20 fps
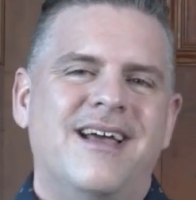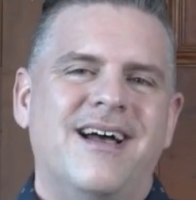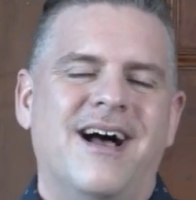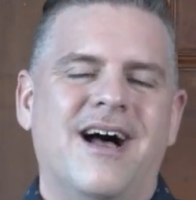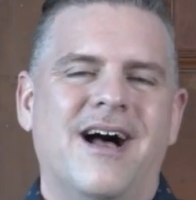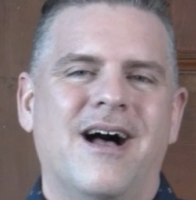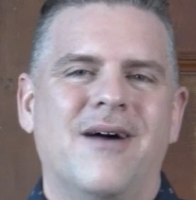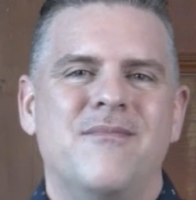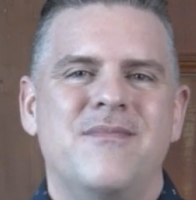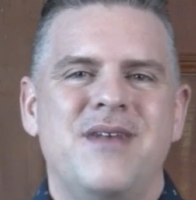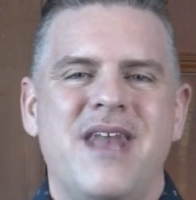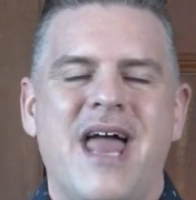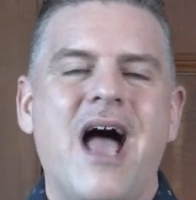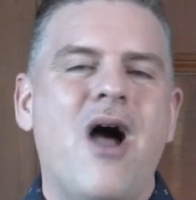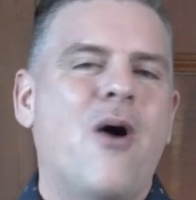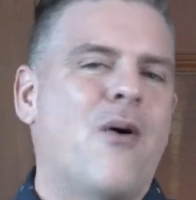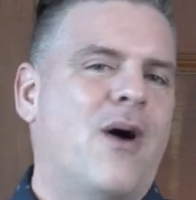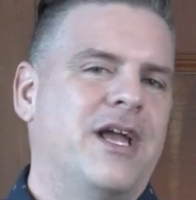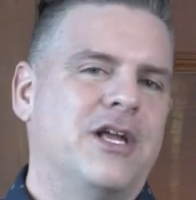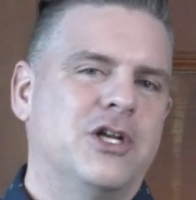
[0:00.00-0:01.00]

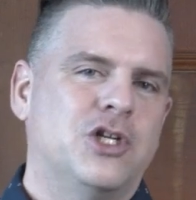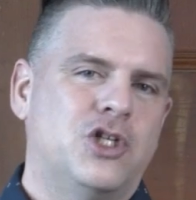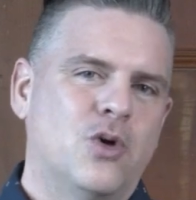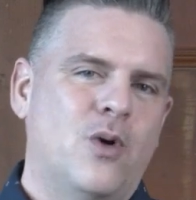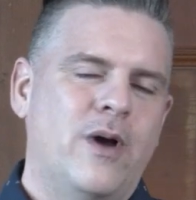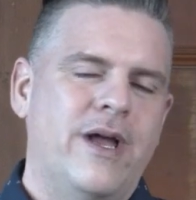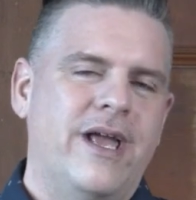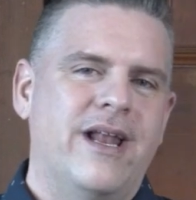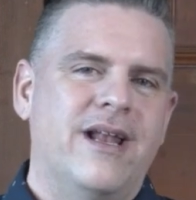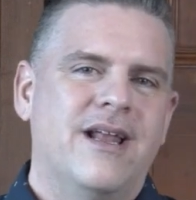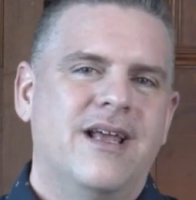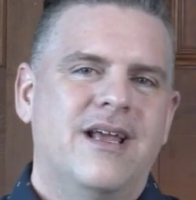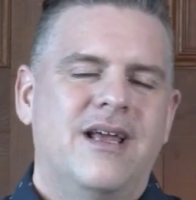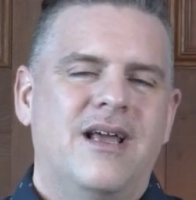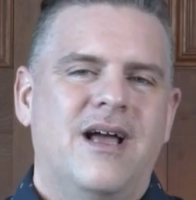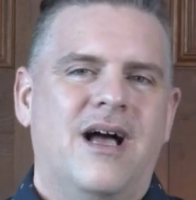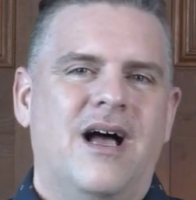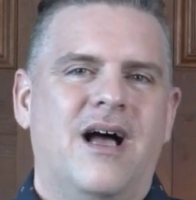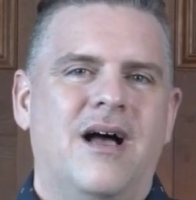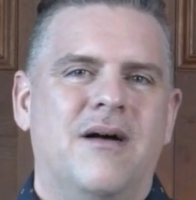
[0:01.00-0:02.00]
now I enjoy it,
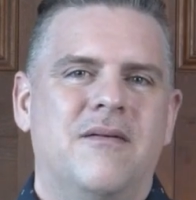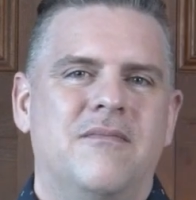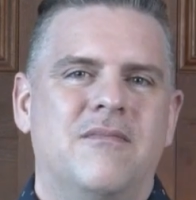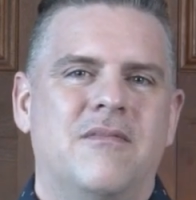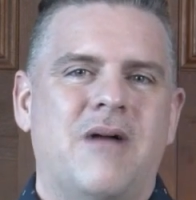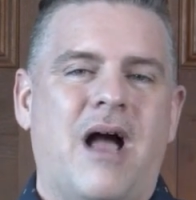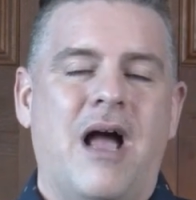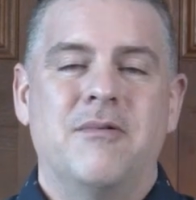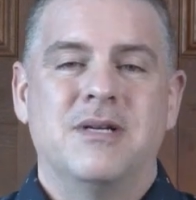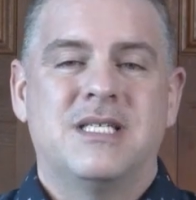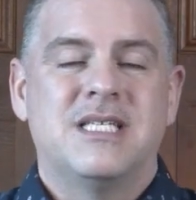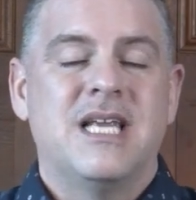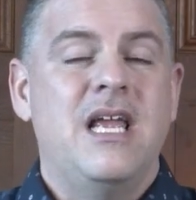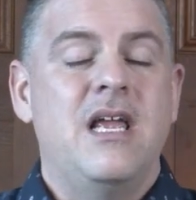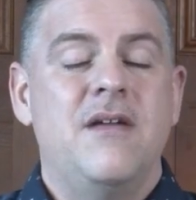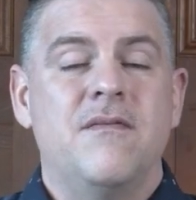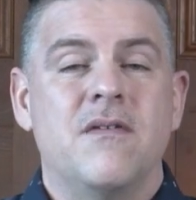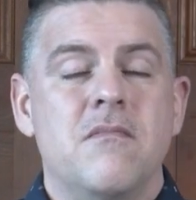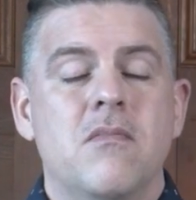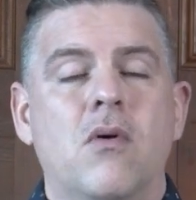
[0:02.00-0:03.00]
I would say,
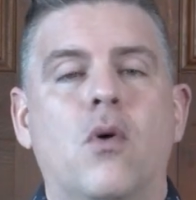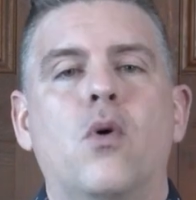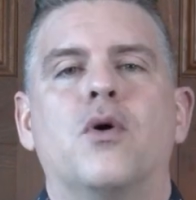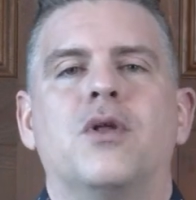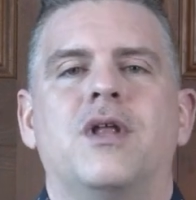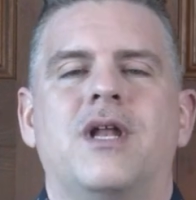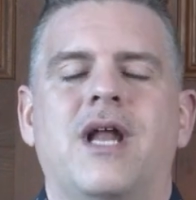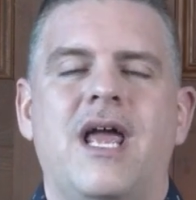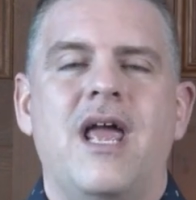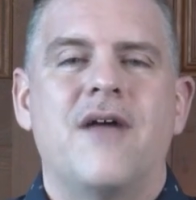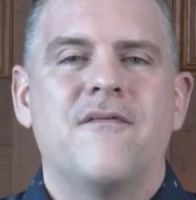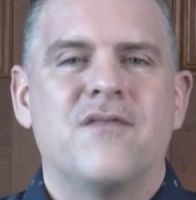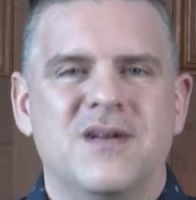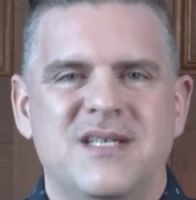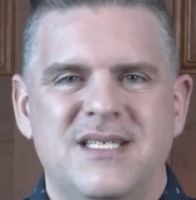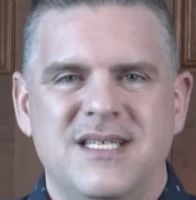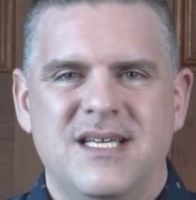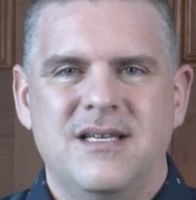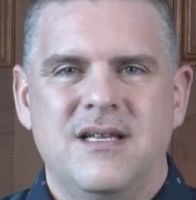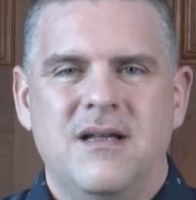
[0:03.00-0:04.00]
even more than I ever
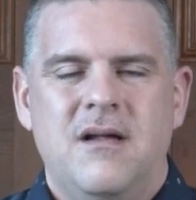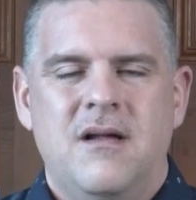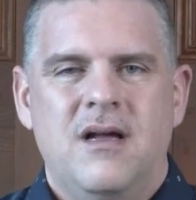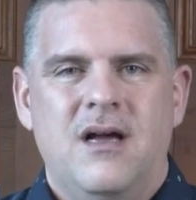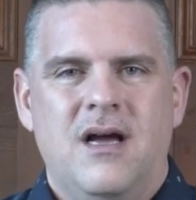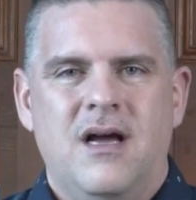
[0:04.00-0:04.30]
did